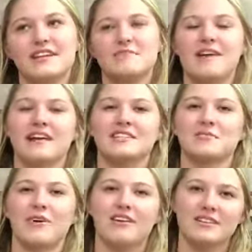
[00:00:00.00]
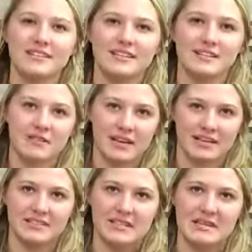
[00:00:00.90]
say basketball because it's like a
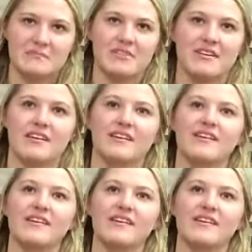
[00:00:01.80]
team thing.